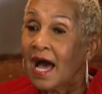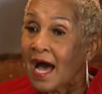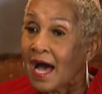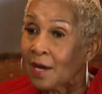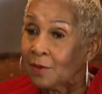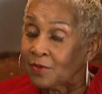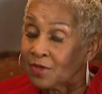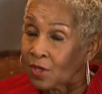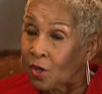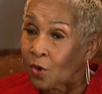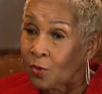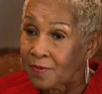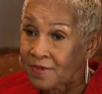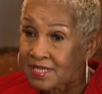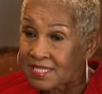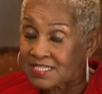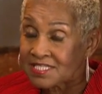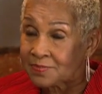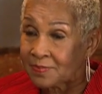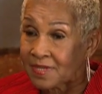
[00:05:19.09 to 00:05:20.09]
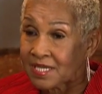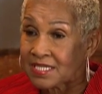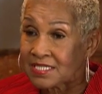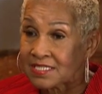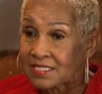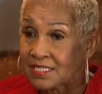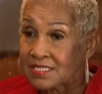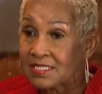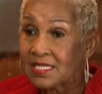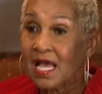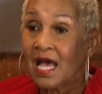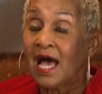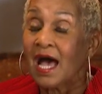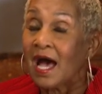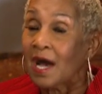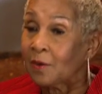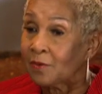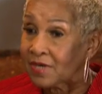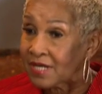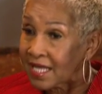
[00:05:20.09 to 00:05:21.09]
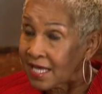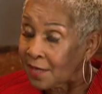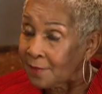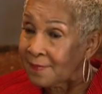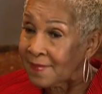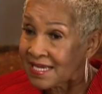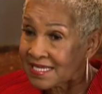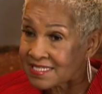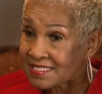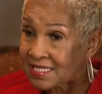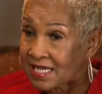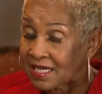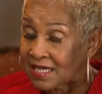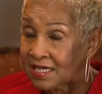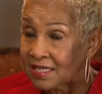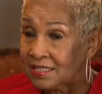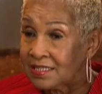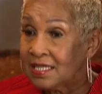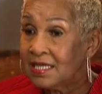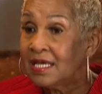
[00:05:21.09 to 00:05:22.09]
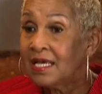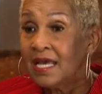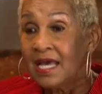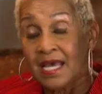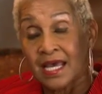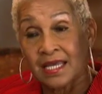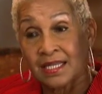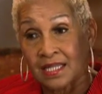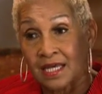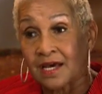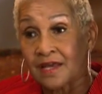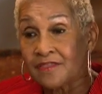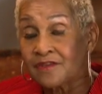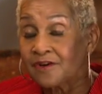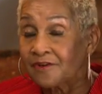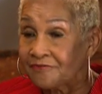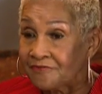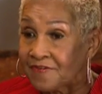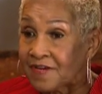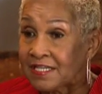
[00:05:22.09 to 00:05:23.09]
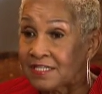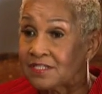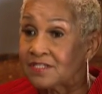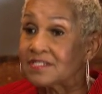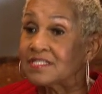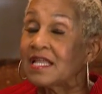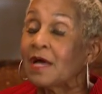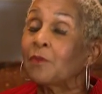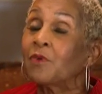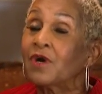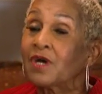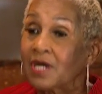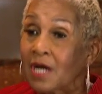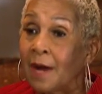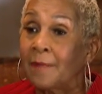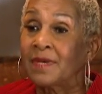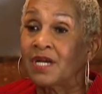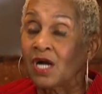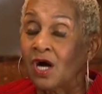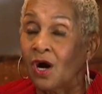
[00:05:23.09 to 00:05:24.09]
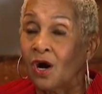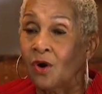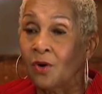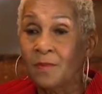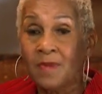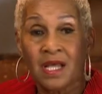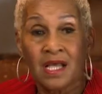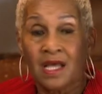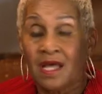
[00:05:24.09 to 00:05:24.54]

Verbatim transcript: I would open this business, I would help my son and other offenders that were coming home.